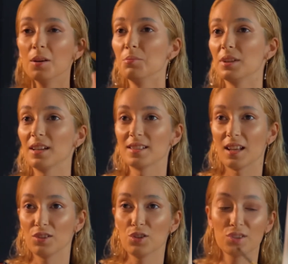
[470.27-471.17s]
Because
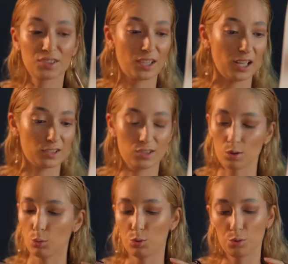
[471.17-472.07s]
I just got
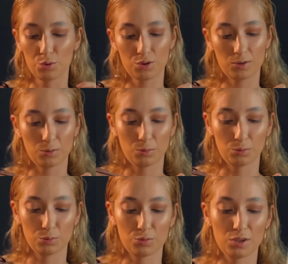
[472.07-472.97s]
so used
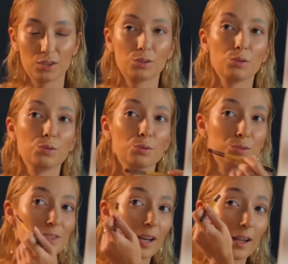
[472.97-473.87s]
to just
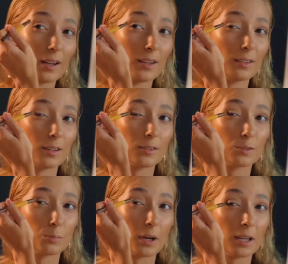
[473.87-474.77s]
use eyeliner
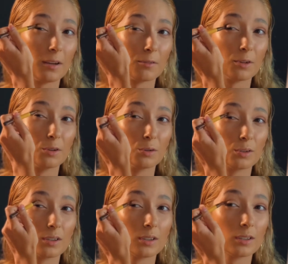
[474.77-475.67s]
to my every look.